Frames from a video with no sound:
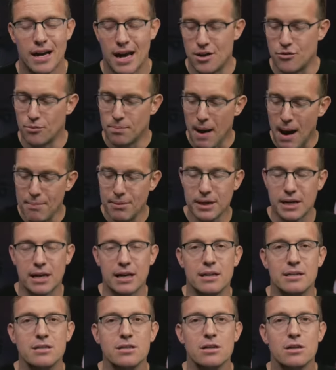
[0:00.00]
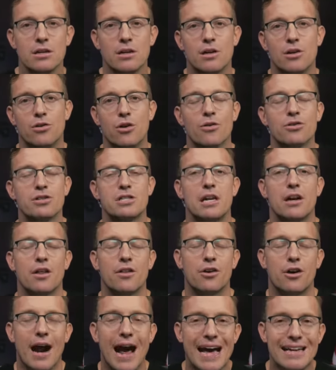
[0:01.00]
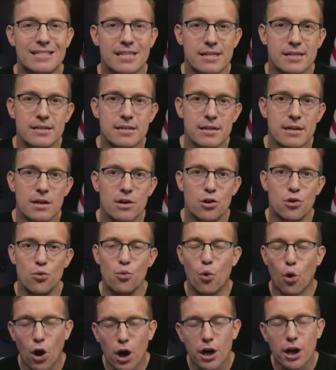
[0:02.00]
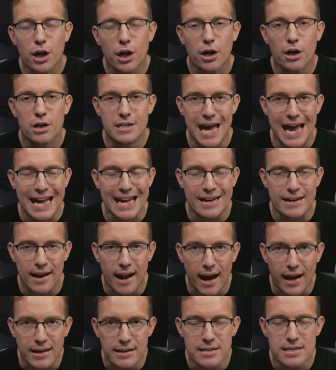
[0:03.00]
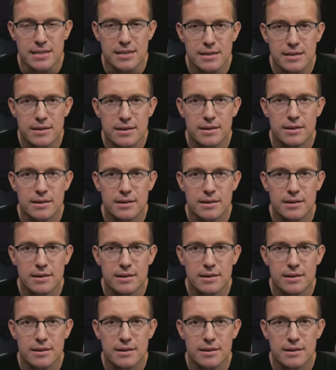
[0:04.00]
And Republicans who don't sit on their asses, who work day and night,